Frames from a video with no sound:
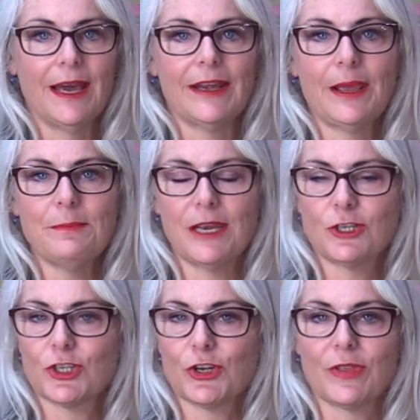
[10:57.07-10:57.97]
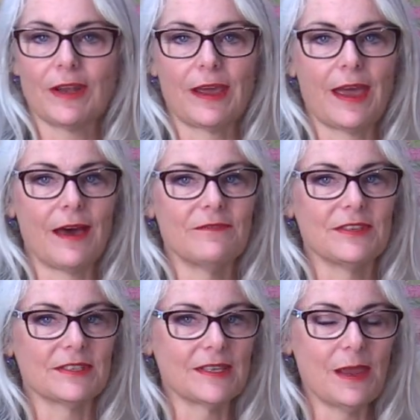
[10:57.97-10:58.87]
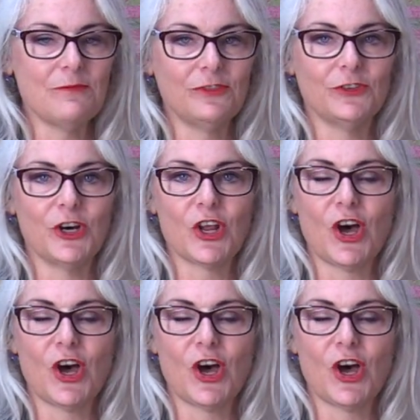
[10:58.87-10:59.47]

And I make sure that I have the same foot